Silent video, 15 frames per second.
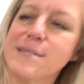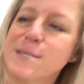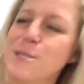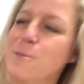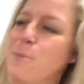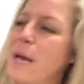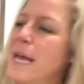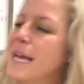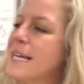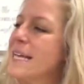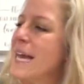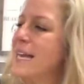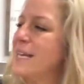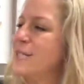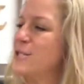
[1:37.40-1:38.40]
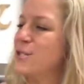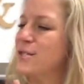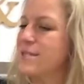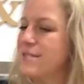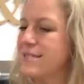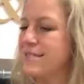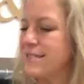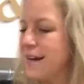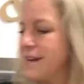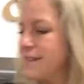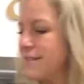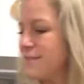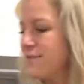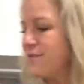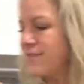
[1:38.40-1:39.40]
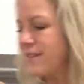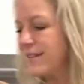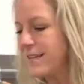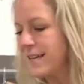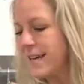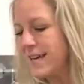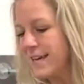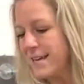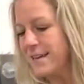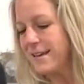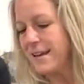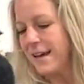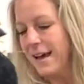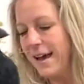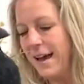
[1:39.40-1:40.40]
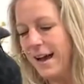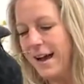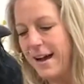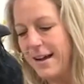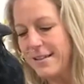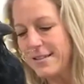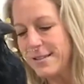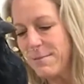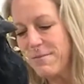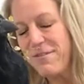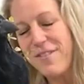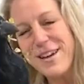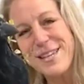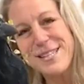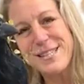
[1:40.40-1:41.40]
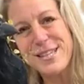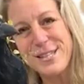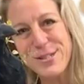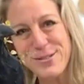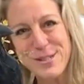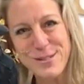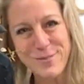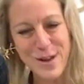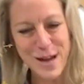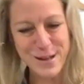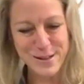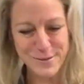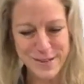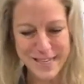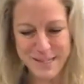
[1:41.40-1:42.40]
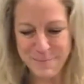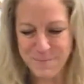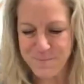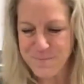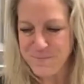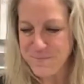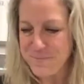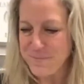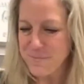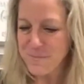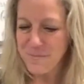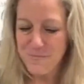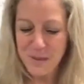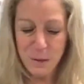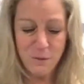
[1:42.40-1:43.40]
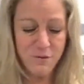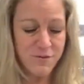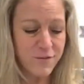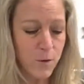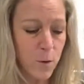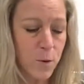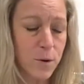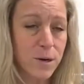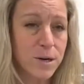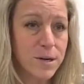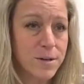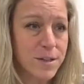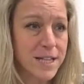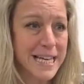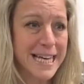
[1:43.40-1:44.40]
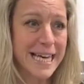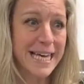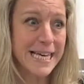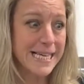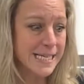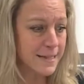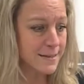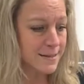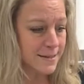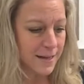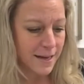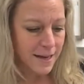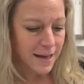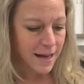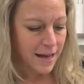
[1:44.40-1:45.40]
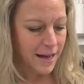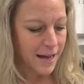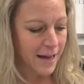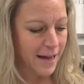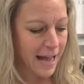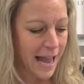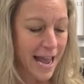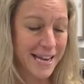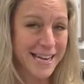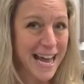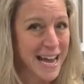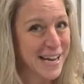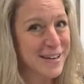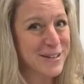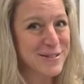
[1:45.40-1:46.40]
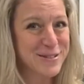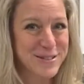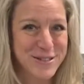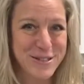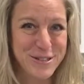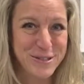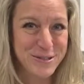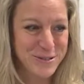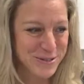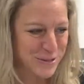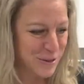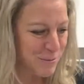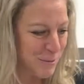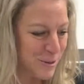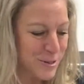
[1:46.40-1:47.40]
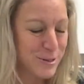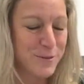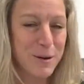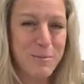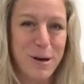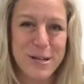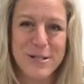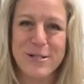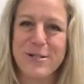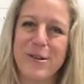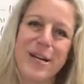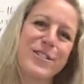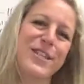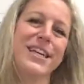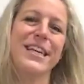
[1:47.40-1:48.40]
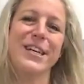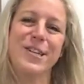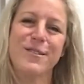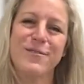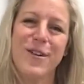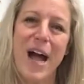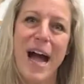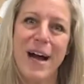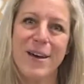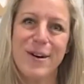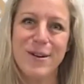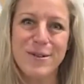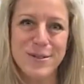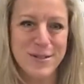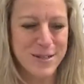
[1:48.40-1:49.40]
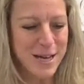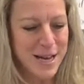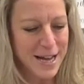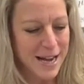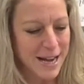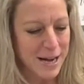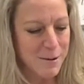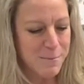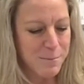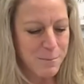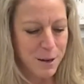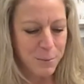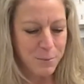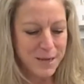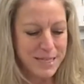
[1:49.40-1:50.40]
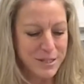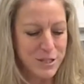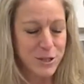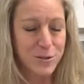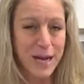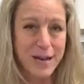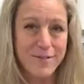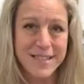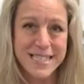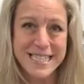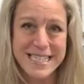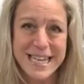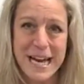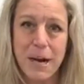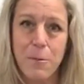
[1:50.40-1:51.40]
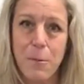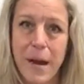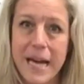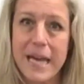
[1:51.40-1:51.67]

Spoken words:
to paint, and it just does fill in some fun accessories for Halloween. For the kids, and adults too. So most of our projects are actually geared for adults, but we do have a DIY